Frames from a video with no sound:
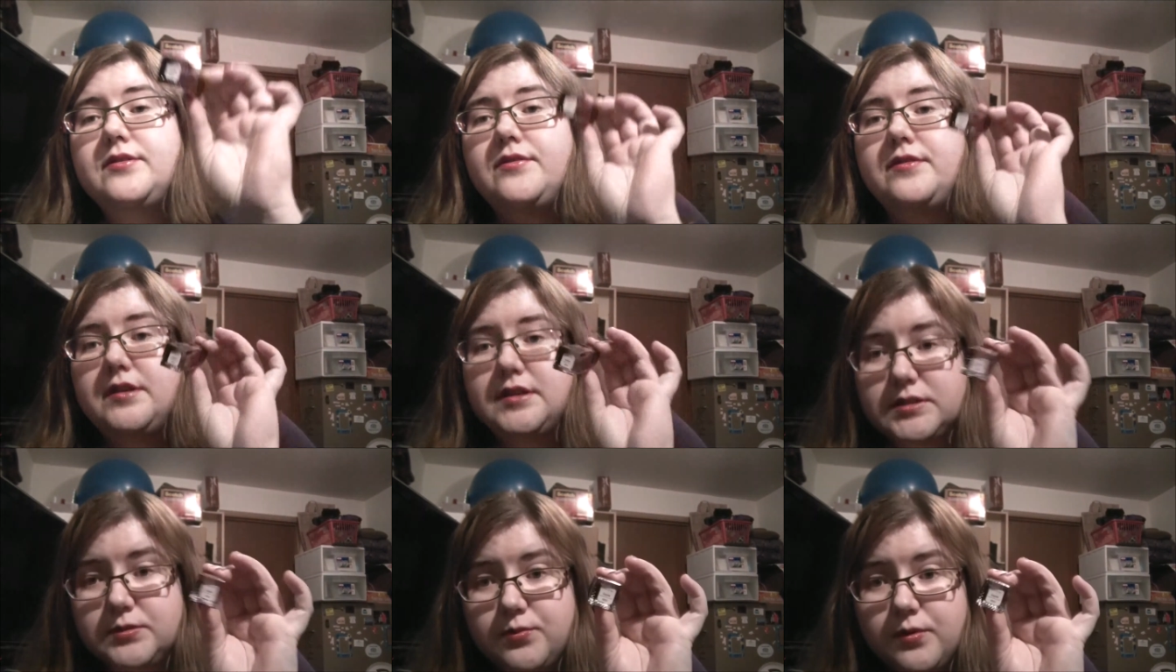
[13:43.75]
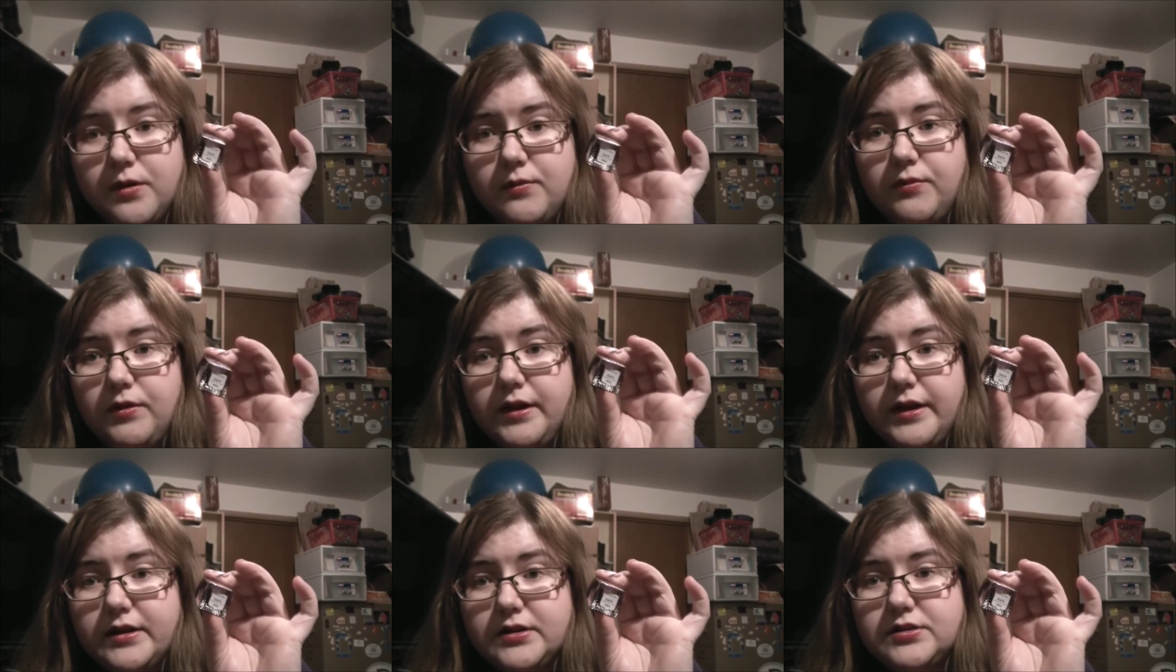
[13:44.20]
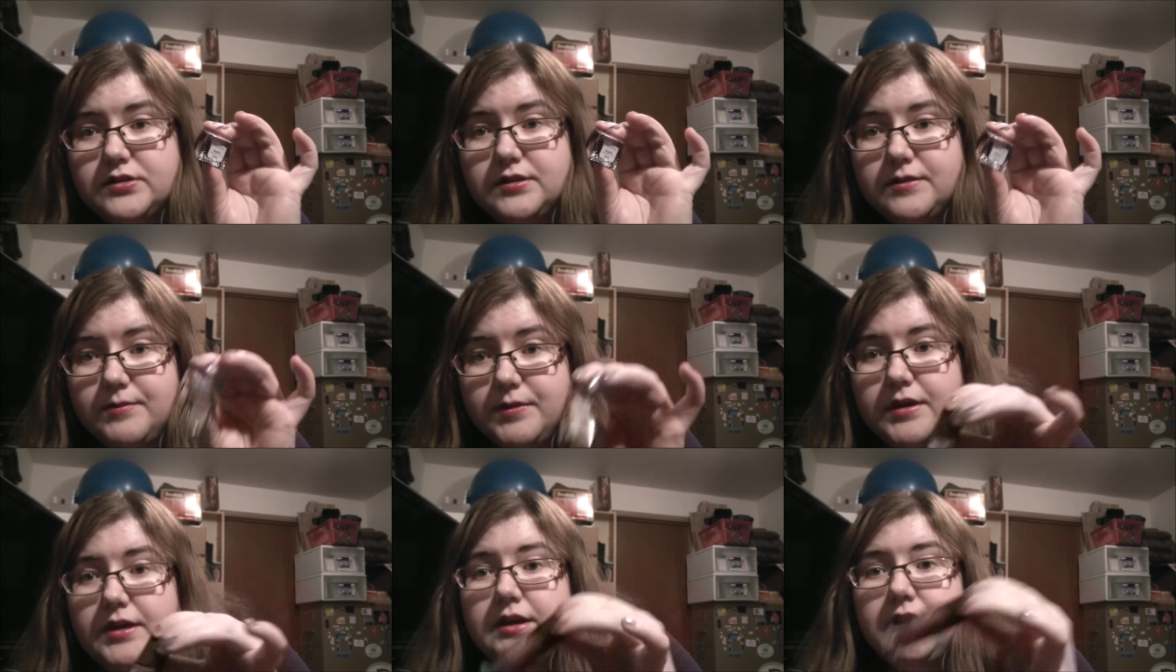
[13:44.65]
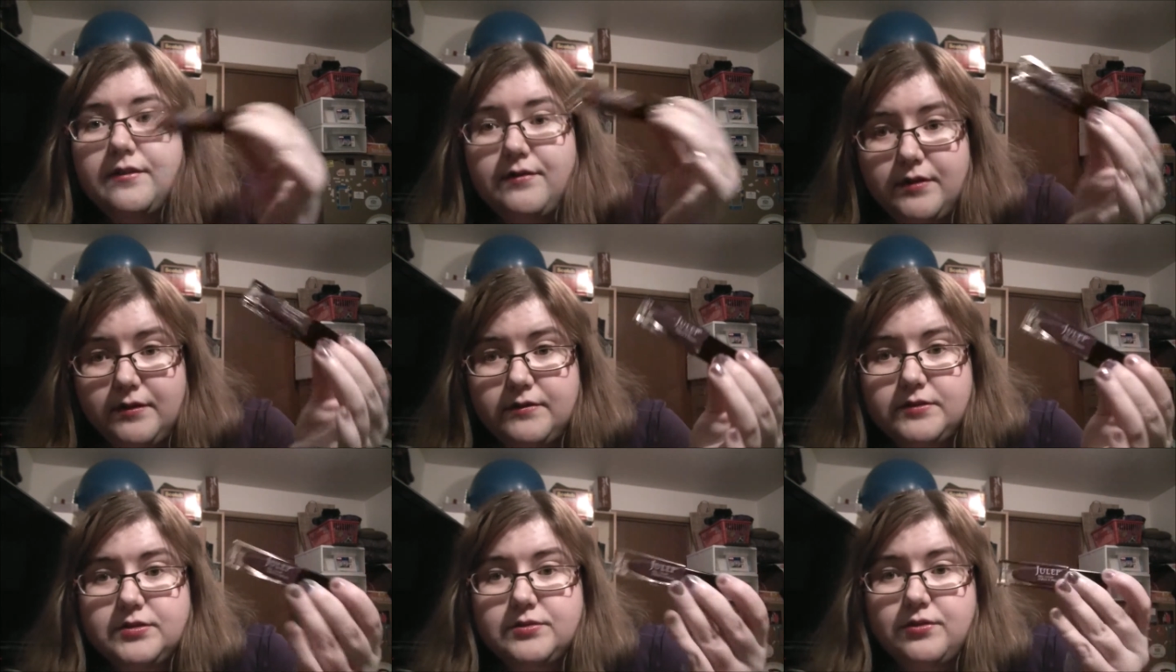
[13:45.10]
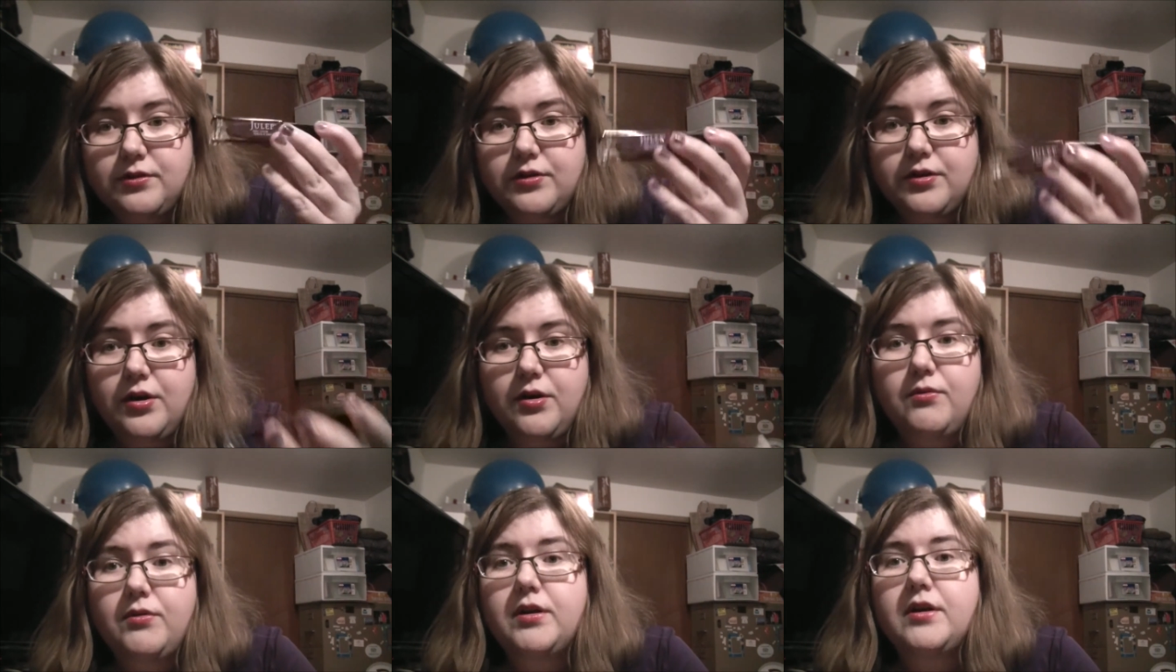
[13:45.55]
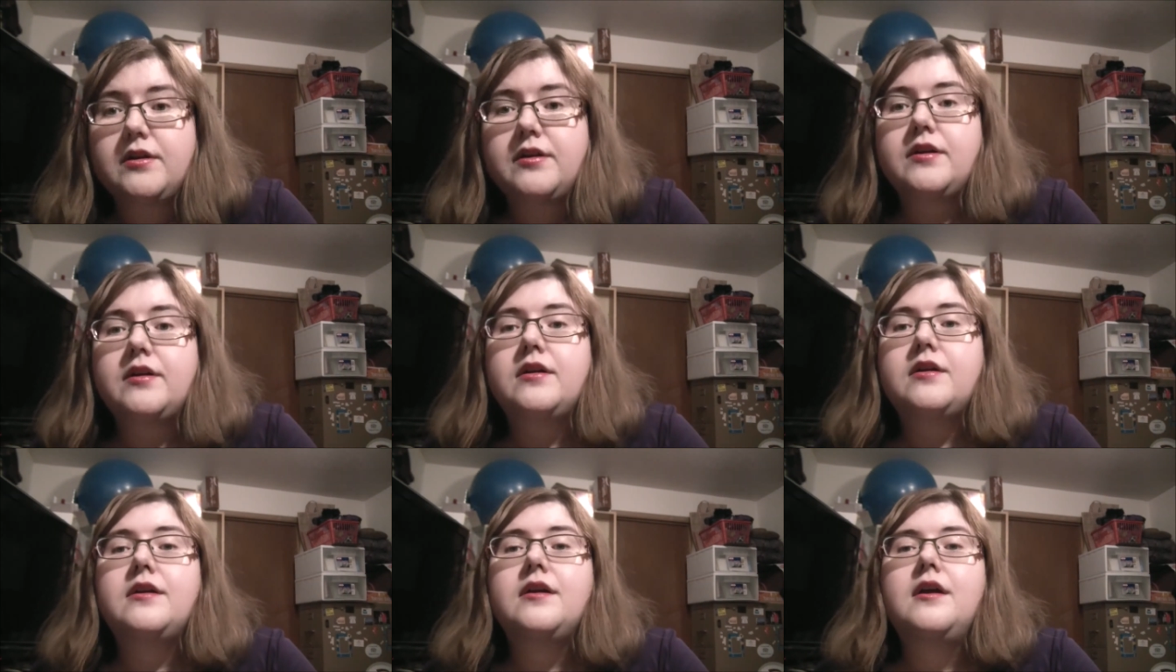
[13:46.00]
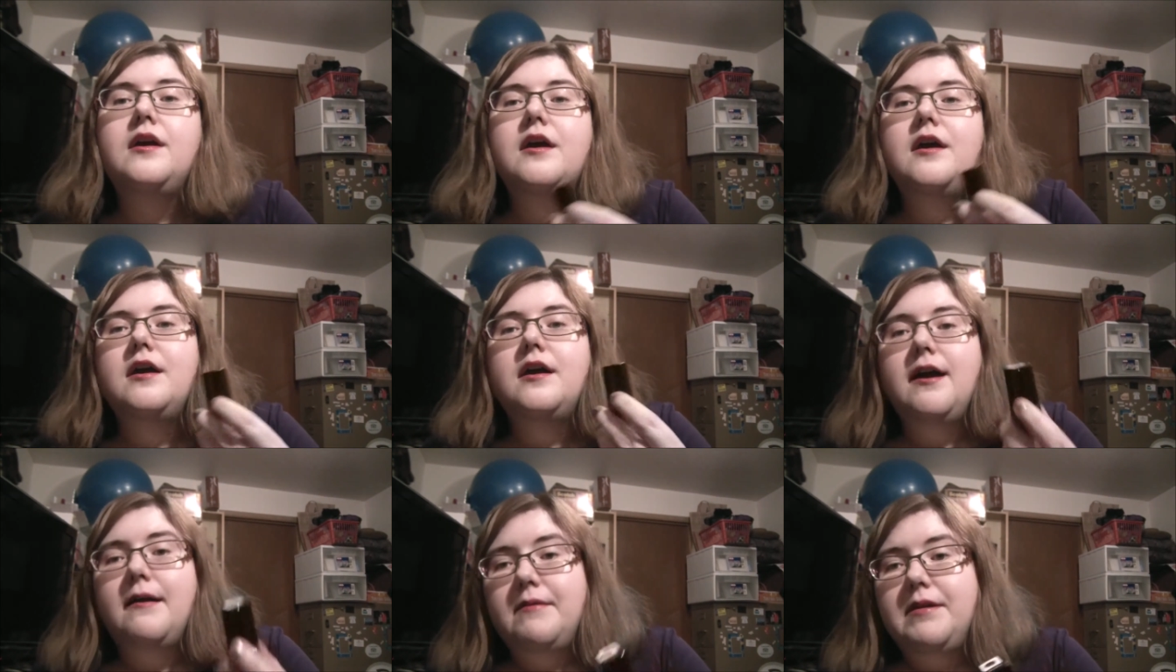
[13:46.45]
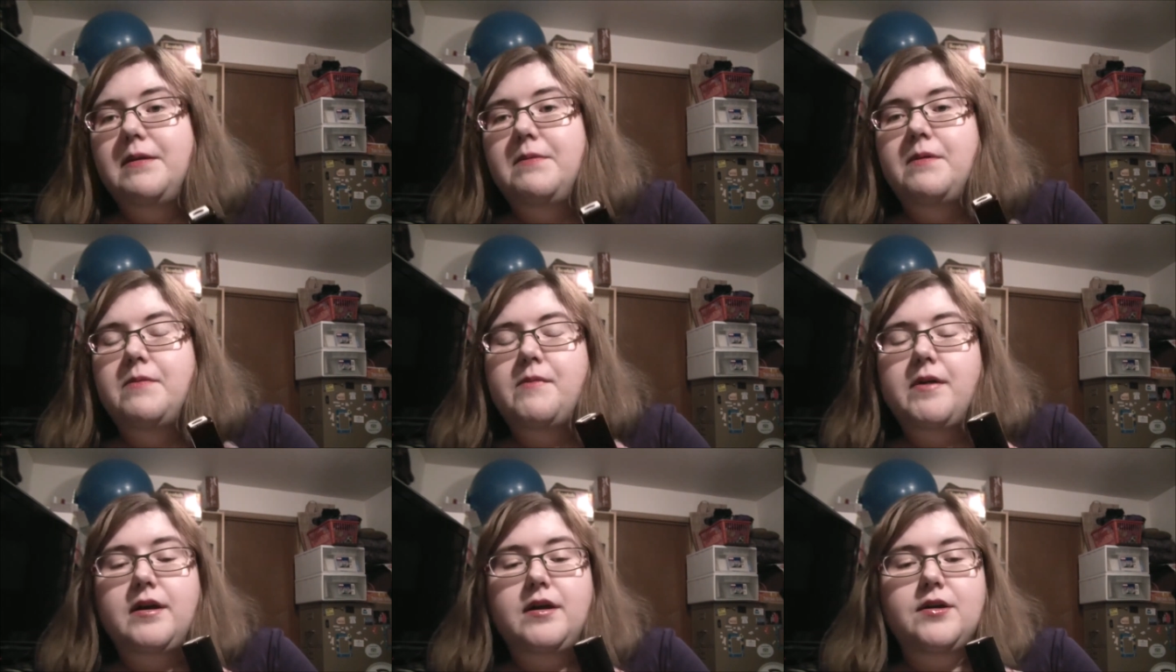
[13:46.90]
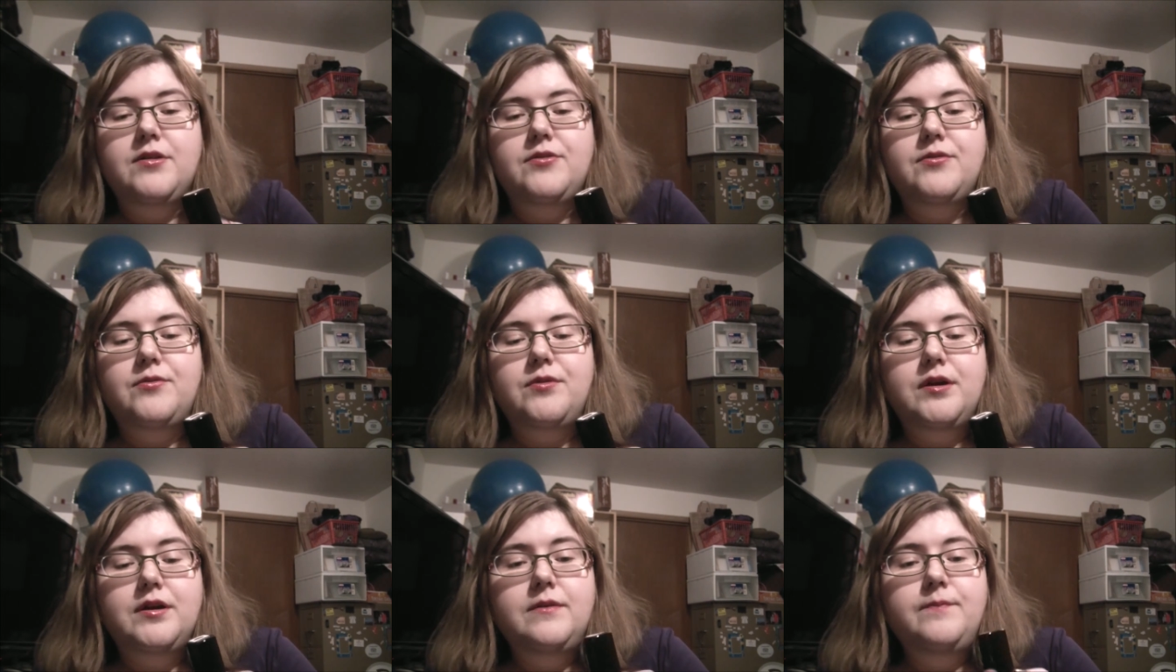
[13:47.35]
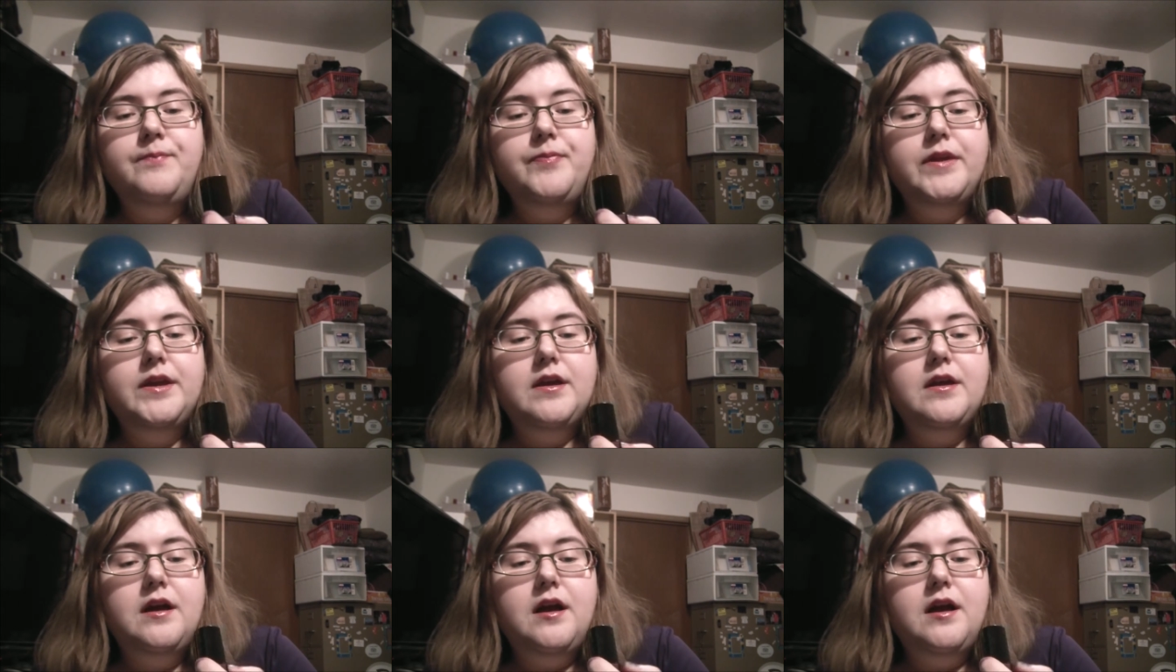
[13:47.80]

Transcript: So this one will actually be given to a coworker. I'm keeping my other one.